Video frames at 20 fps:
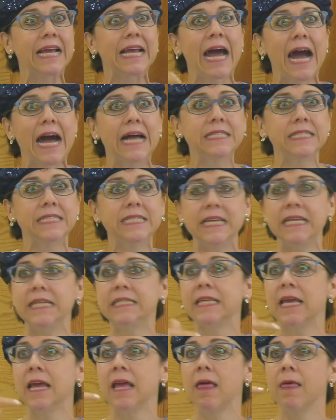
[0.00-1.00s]
God
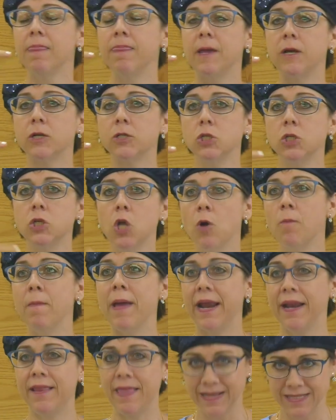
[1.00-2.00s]
sees. There's no
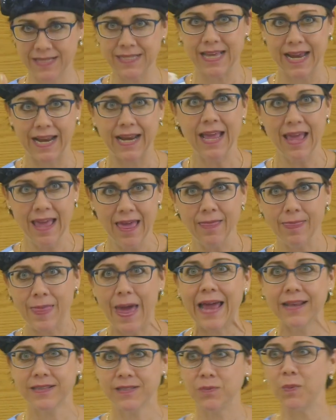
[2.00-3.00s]
man in that society.
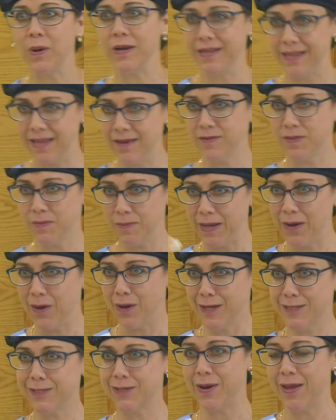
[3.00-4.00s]
That's what gives me
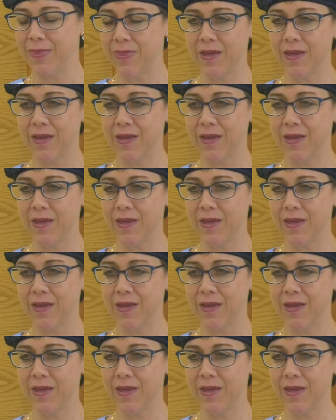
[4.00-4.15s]
also, I